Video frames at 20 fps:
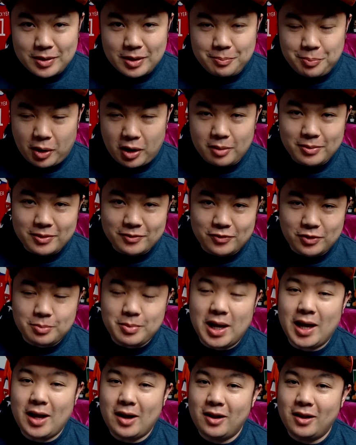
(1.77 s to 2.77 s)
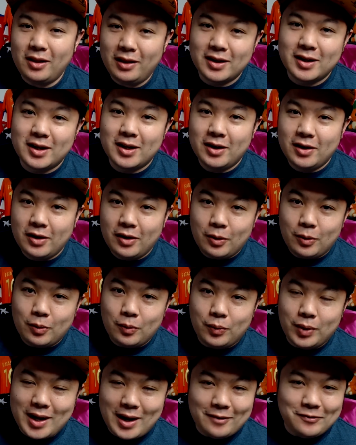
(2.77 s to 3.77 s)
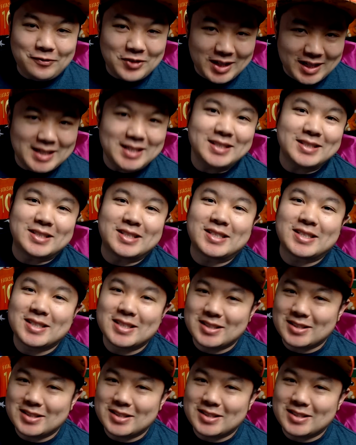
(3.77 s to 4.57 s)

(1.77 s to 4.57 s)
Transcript: the apartment from hell. We got fleas.